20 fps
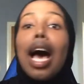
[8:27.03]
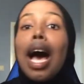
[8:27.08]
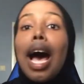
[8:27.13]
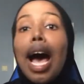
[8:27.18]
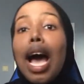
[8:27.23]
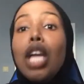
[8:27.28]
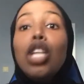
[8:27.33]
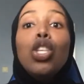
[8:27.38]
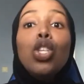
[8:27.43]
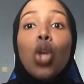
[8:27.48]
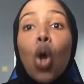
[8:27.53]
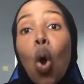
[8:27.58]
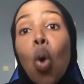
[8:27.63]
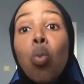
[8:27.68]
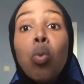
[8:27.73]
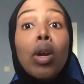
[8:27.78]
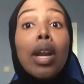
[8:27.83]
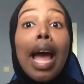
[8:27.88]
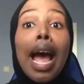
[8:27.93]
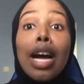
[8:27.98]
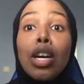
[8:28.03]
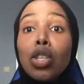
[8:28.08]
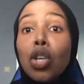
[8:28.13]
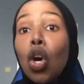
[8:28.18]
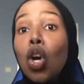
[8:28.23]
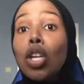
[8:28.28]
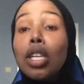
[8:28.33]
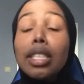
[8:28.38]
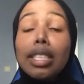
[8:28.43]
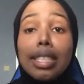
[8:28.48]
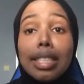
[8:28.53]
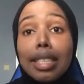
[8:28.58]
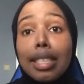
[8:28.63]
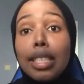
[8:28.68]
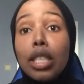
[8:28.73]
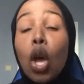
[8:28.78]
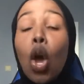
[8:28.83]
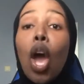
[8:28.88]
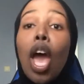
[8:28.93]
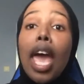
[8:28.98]
I know what alcohol
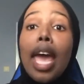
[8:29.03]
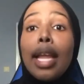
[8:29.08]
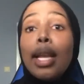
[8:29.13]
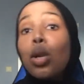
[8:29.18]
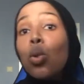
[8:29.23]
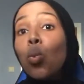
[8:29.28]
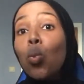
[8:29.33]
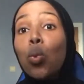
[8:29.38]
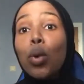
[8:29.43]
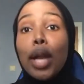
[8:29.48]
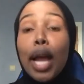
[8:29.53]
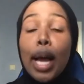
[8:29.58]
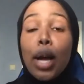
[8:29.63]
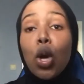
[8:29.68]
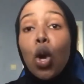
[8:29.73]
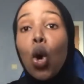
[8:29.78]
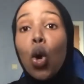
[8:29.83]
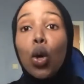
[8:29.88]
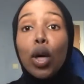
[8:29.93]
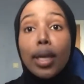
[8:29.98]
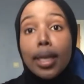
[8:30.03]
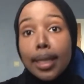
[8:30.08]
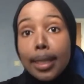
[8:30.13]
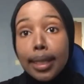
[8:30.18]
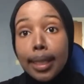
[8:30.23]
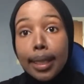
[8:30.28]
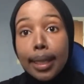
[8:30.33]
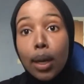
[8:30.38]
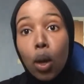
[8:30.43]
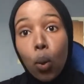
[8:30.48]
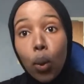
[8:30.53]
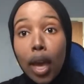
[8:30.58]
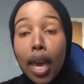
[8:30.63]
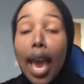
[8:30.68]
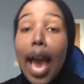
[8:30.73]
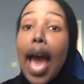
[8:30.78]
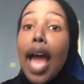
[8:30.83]
is and what alcohol isn't, okay?